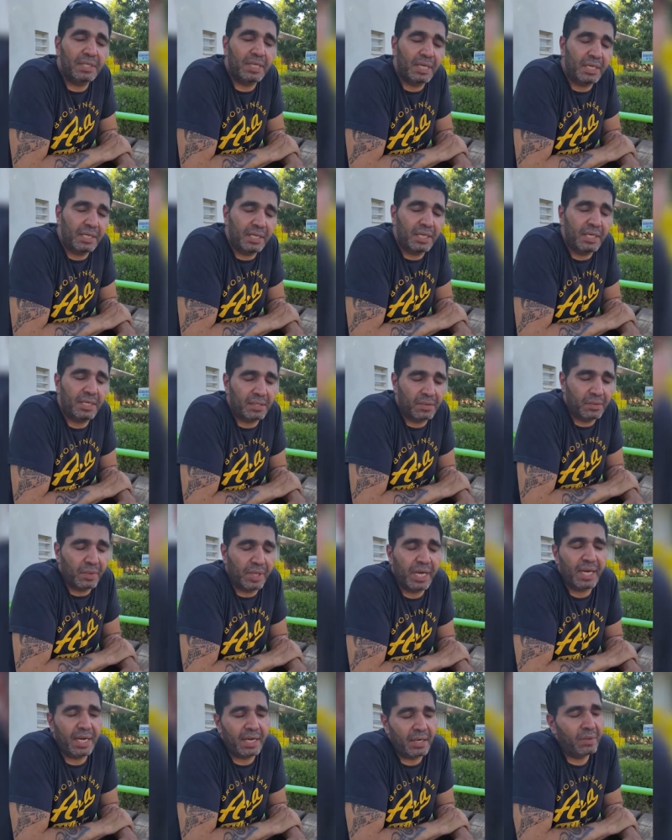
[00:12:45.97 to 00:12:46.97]
say, yes,
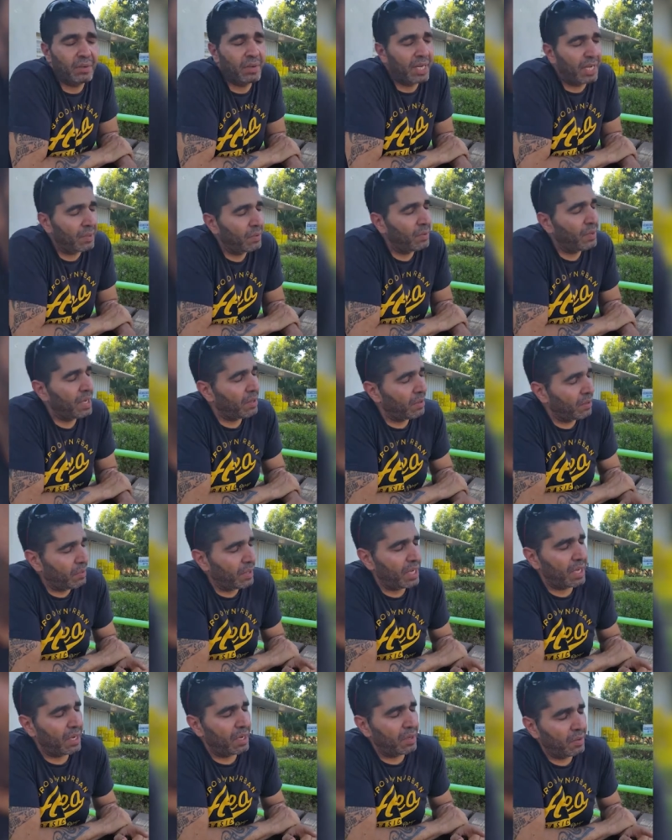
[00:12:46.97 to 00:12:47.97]
we
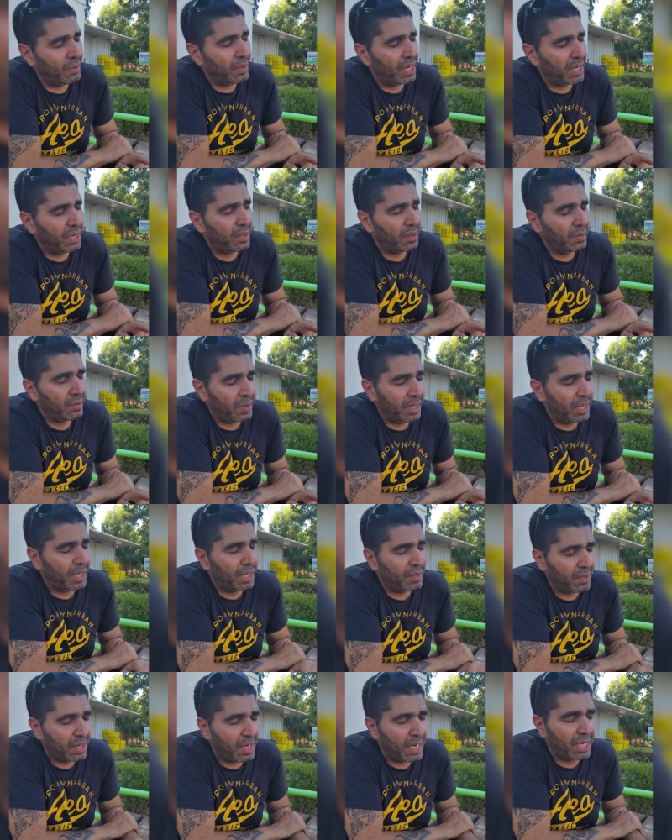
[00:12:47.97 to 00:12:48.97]

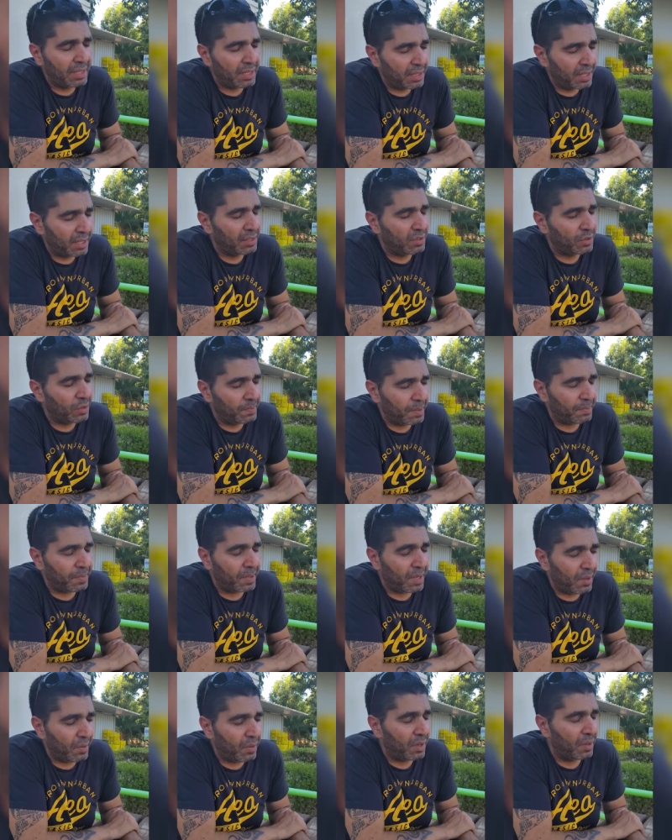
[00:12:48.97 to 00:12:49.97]
are high-tech
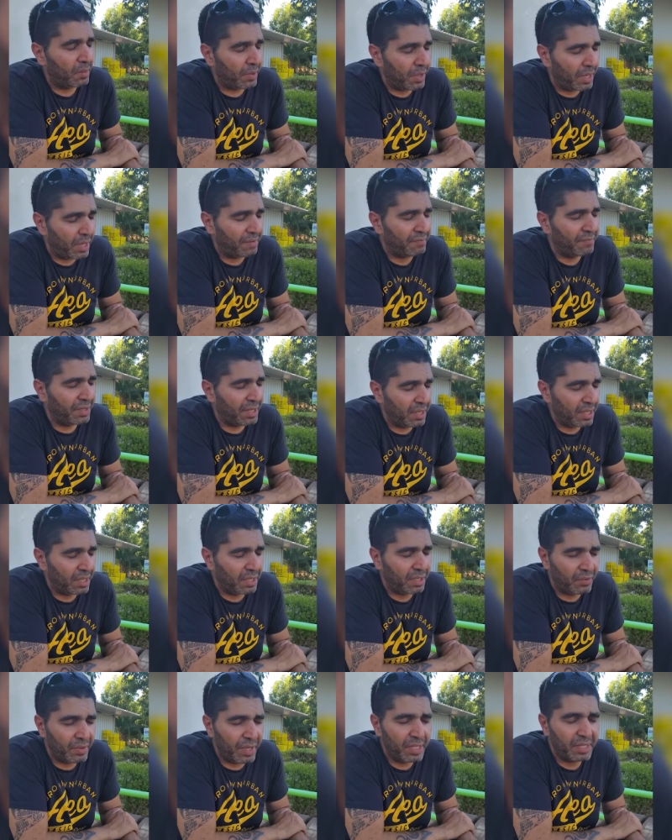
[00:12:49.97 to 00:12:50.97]
superpower. We have
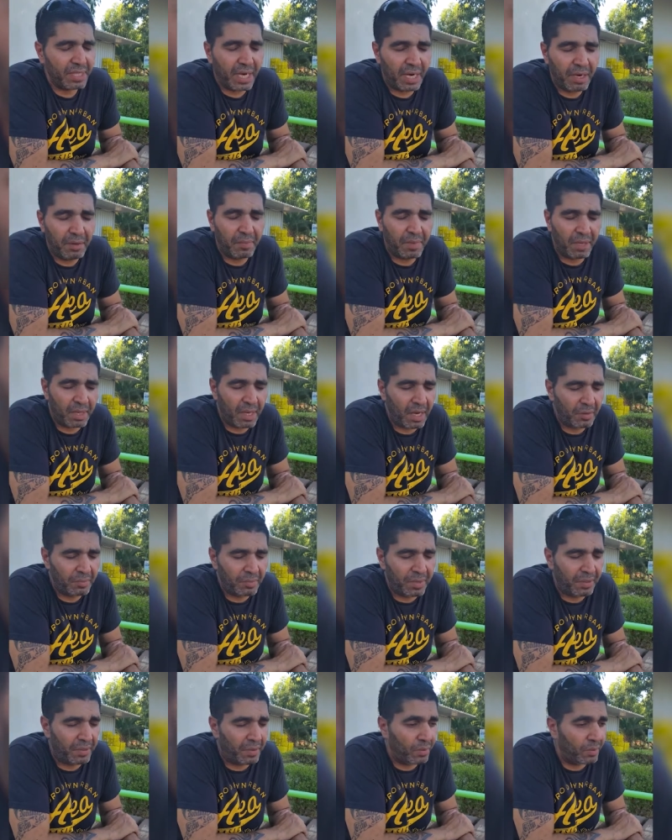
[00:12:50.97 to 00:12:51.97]
the great
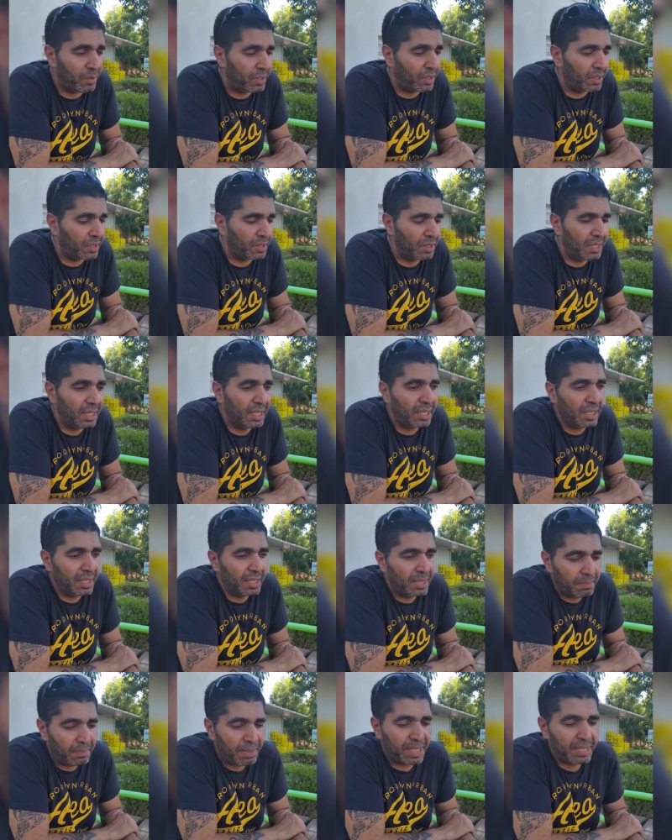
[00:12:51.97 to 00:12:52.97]
army in the world,
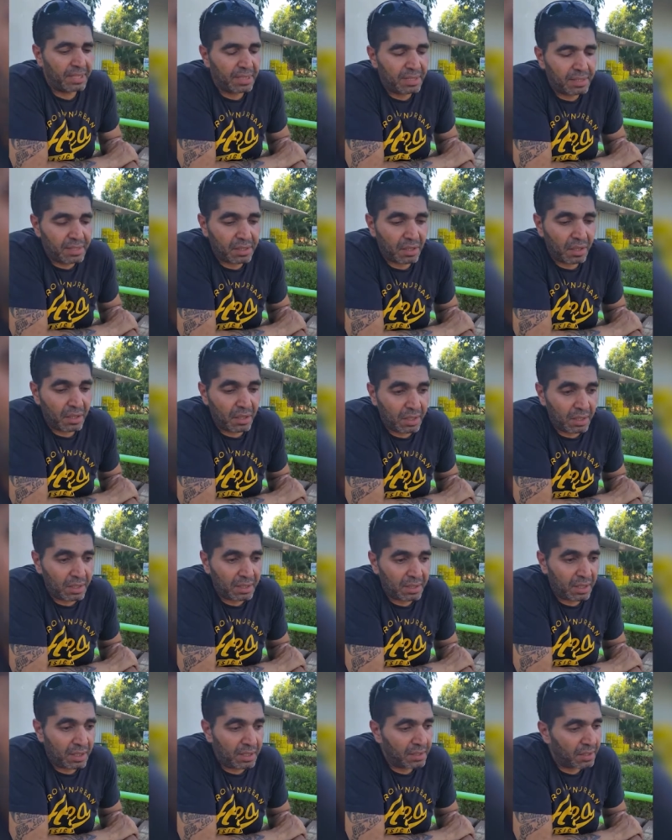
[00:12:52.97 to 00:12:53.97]
but it's
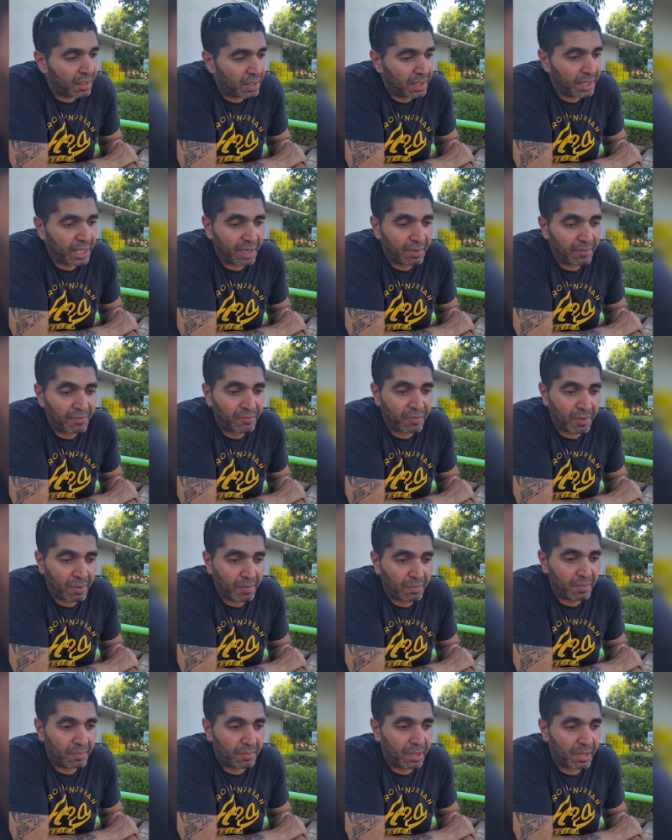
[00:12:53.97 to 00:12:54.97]
all came
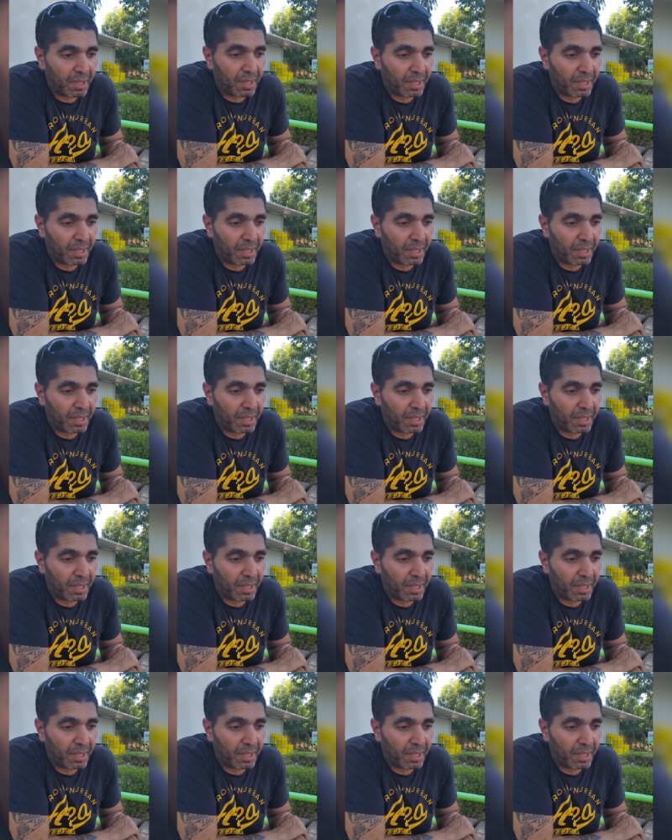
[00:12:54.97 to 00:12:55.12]
from